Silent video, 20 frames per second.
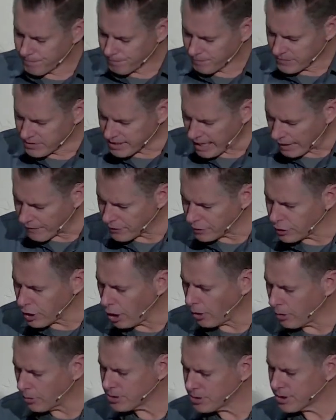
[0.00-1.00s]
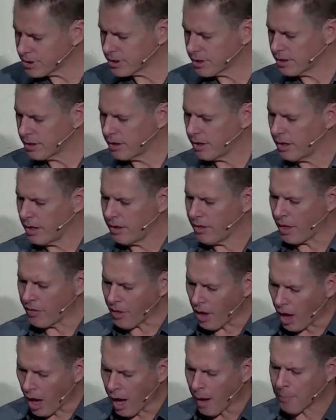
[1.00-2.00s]
David knows that
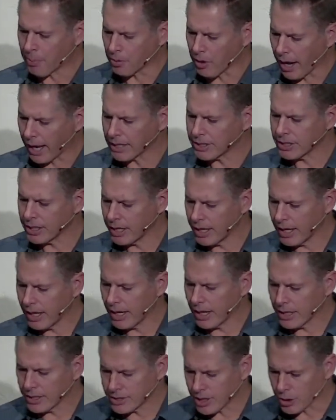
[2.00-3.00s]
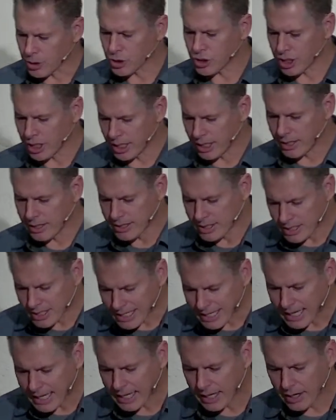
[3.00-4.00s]
the upright shall
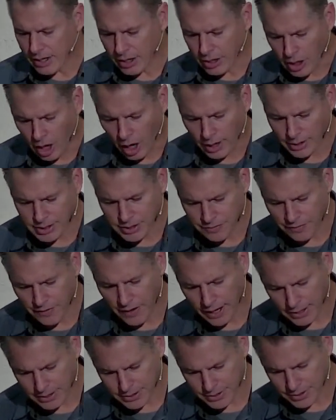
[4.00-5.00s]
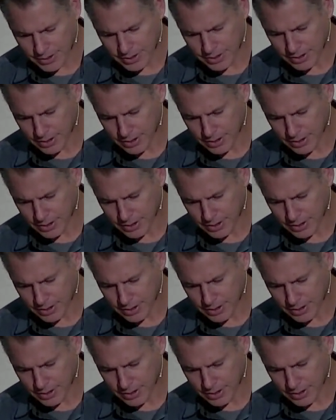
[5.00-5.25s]
see God's face.